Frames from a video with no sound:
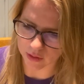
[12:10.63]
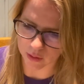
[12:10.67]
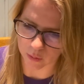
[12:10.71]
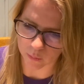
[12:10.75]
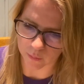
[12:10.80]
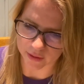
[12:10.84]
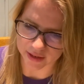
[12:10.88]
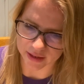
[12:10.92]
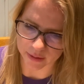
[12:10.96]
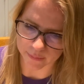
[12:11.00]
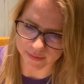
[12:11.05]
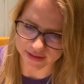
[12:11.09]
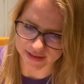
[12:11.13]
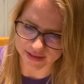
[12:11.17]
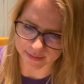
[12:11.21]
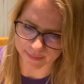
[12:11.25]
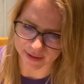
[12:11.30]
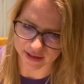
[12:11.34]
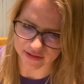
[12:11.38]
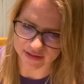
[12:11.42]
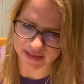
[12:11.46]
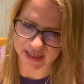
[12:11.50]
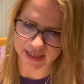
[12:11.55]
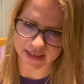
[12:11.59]
When he was
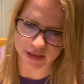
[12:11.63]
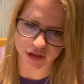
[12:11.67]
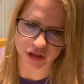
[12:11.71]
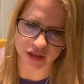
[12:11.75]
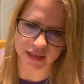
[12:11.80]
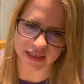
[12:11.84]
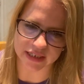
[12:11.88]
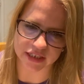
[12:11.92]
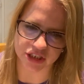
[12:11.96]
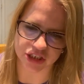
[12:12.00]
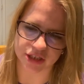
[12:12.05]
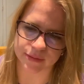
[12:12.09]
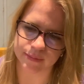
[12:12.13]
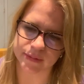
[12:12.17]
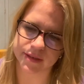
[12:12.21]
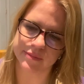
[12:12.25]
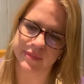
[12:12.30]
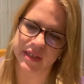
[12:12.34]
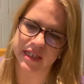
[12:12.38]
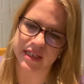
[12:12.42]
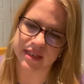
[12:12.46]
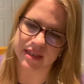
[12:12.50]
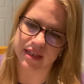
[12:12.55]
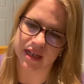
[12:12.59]
about to enter Egypt,
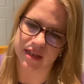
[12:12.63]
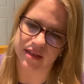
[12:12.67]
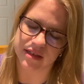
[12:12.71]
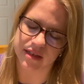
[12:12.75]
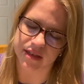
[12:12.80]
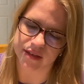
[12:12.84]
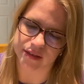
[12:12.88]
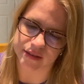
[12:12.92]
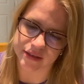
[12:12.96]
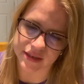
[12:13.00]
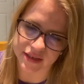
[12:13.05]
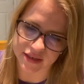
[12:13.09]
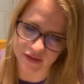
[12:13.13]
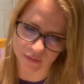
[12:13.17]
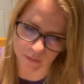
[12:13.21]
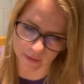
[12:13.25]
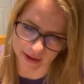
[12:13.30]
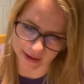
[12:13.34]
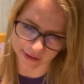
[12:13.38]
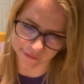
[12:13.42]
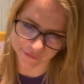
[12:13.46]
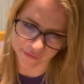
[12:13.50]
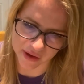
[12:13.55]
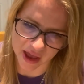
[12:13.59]
he said to his
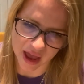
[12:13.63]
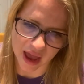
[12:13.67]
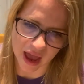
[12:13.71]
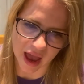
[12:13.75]
wife,